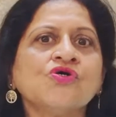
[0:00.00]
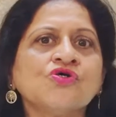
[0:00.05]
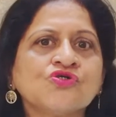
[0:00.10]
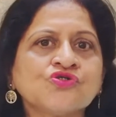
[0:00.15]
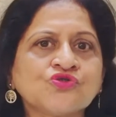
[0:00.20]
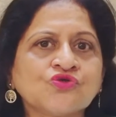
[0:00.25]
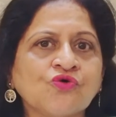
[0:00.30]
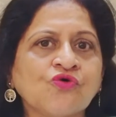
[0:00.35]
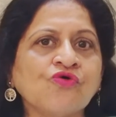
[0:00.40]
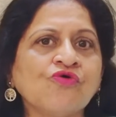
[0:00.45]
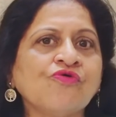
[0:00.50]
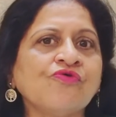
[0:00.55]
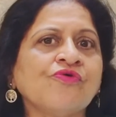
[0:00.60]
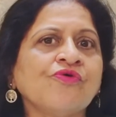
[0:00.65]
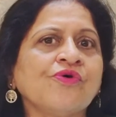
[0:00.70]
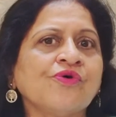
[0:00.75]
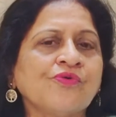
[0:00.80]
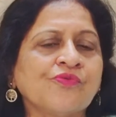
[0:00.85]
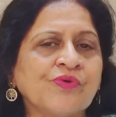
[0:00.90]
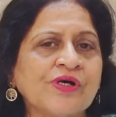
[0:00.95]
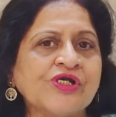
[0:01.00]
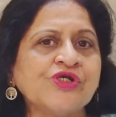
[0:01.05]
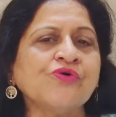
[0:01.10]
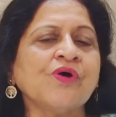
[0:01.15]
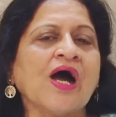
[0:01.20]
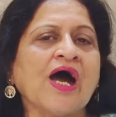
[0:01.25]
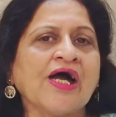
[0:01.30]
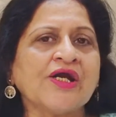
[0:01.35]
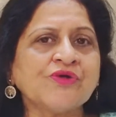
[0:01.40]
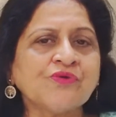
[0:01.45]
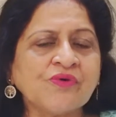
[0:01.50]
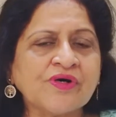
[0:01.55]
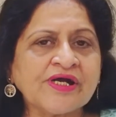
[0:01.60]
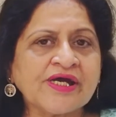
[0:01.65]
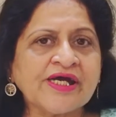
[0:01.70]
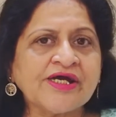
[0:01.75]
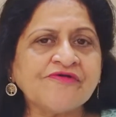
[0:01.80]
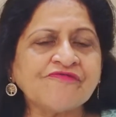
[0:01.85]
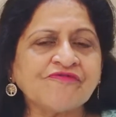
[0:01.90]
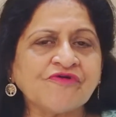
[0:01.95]
So when you
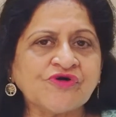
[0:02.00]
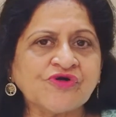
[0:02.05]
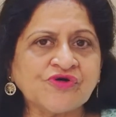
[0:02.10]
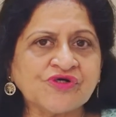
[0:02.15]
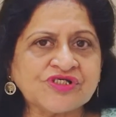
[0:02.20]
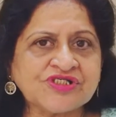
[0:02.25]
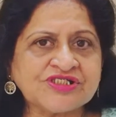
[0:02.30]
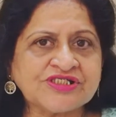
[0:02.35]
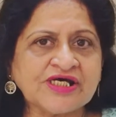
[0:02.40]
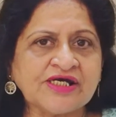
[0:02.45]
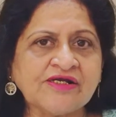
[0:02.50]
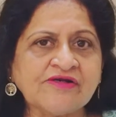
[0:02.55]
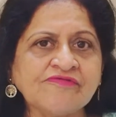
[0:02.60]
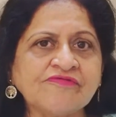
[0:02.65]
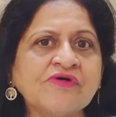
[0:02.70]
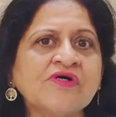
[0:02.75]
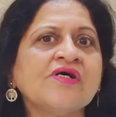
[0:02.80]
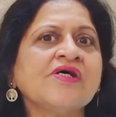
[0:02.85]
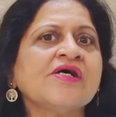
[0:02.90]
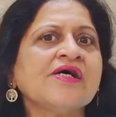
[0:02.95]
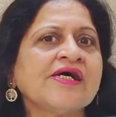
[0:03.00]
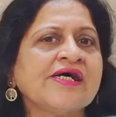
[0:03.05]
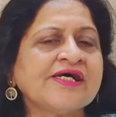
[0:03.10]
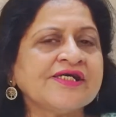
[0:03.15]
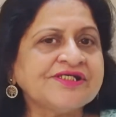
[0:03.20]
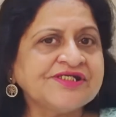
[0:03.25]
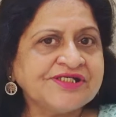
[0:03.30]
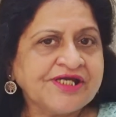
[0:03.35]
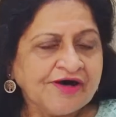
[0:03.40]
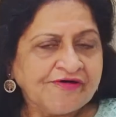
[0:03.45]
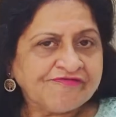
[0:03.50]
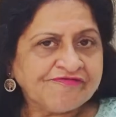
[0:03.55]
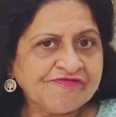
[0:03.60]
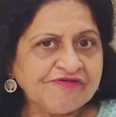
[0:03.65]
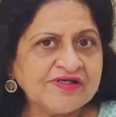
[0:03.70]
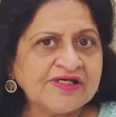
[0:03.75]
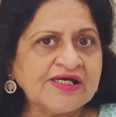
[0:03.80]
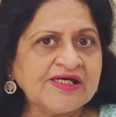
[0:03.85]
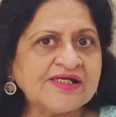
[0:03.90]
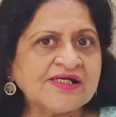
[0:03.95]
advocate for yourself, it
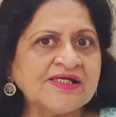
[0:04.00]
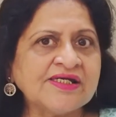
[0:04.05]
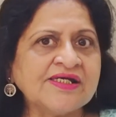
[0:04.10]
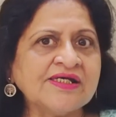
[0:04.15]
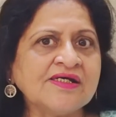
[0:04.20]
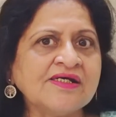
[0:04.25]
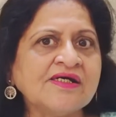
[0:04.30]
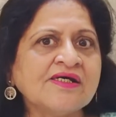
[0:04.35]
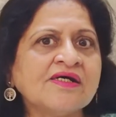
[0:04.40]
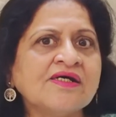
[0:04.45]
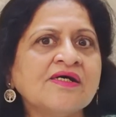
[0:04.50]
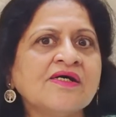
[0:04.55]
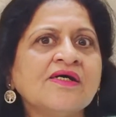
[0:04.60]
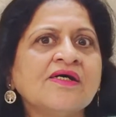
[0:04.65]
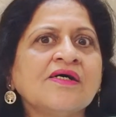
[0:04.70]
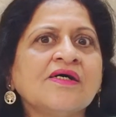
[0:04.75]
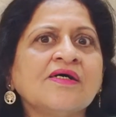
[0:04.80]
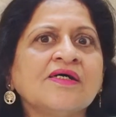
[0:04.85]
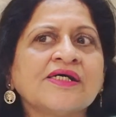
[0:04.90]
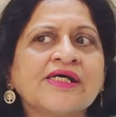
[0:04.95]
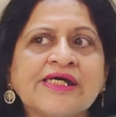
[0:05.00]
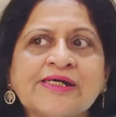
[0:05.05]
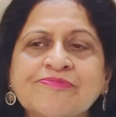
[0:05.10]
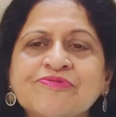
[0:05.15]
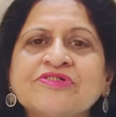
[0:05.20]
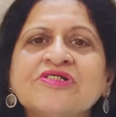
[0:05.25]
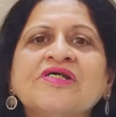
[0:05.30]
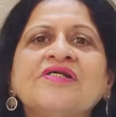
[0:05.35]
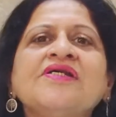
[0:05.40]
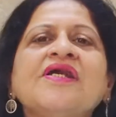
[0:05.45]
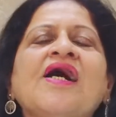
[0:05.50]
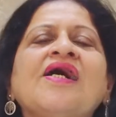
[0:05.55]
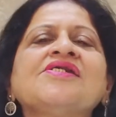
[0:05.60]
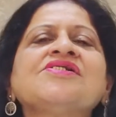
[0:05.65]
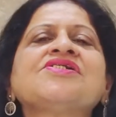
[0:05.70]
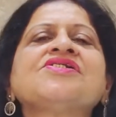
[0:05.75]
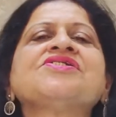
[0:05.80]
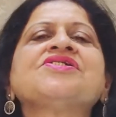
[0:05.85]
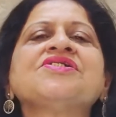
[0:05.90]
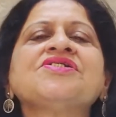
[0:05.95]
definitely keeps the
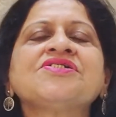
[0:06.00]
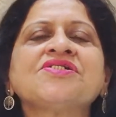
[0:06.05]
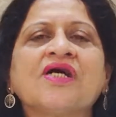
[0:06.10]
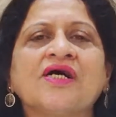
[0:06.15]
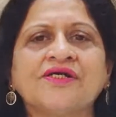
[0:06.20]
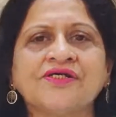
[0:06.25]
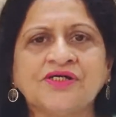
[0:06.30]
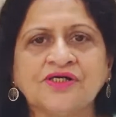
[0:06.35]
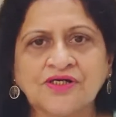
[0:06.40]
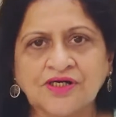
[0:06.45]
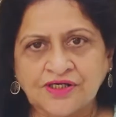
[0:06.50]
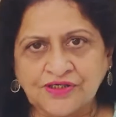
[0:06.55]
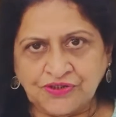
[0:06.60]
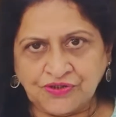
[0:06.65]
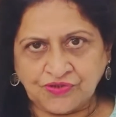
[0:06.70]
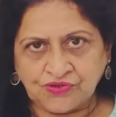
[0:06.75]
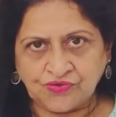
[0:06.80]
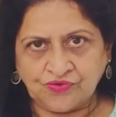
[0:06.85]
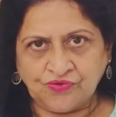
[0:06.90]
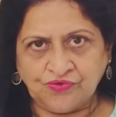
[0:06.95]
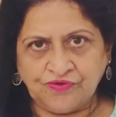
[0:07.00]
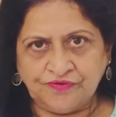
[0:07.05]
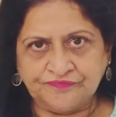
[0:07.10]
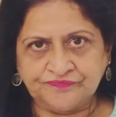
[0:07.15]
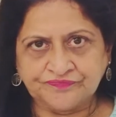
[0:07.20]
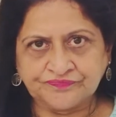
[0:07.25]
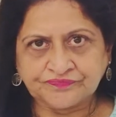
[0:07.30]
narcissist under control.